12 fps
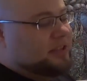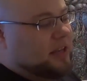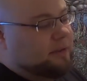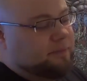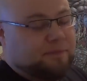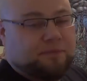is
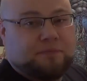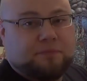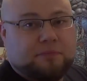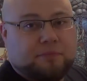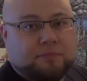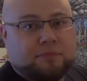it.
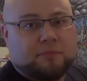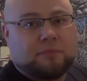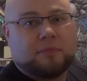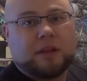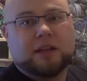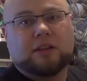
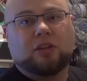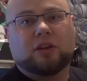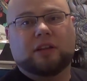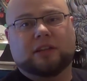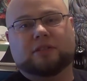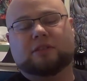Look
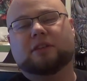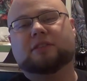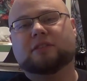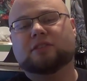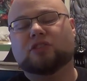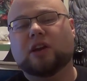at this.
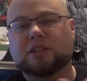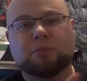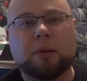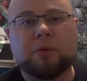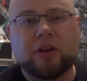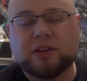You guys have
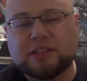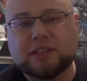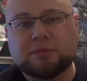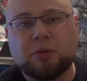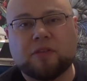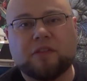probably already seen
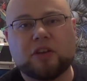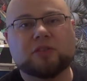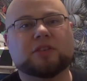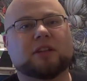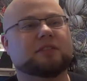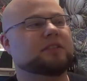some other
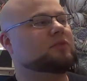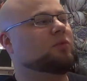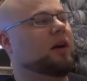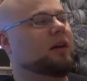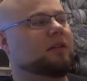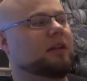videos on this as
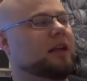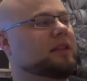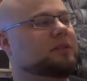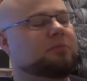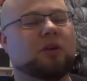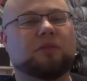well. This
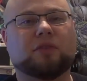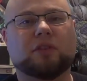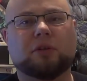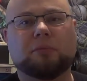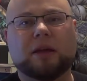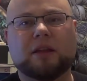has been out for a
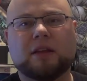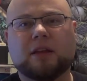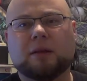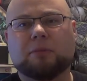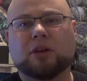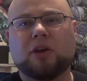little bit.
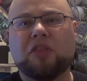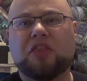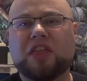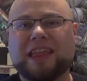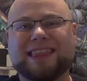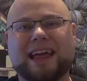But look how
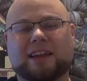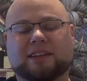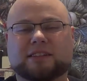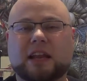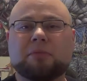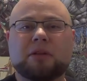thin that
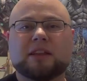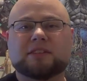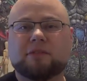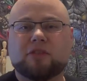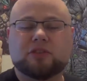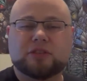is. Anybody that's
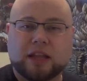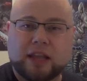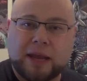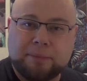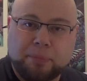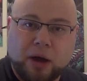ever used a
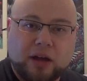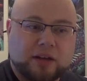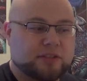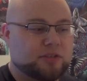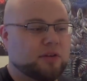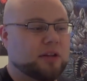light
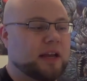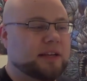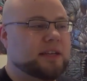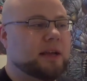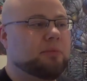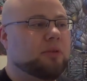box or a light
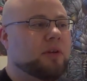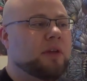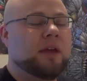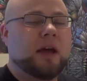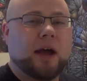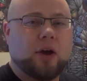table,
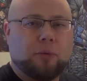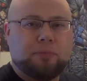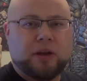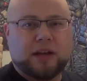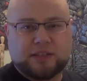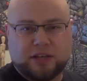I hope you
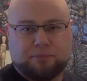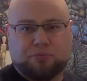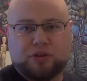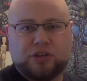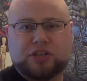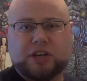guys can
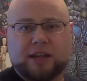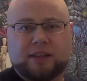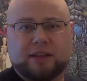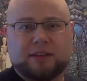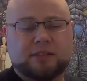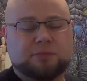appreciate
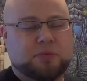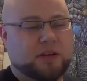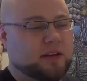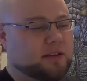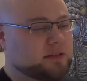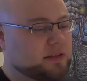this
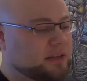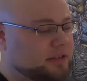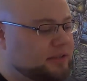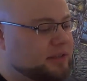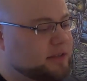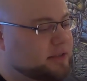because
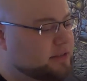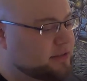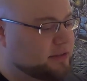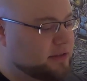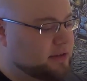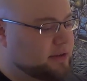this
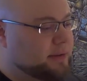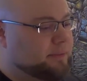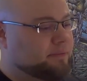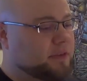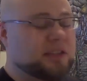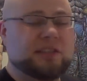is
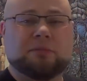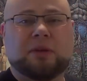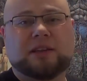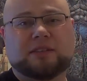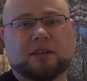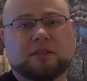
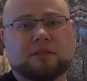amazing.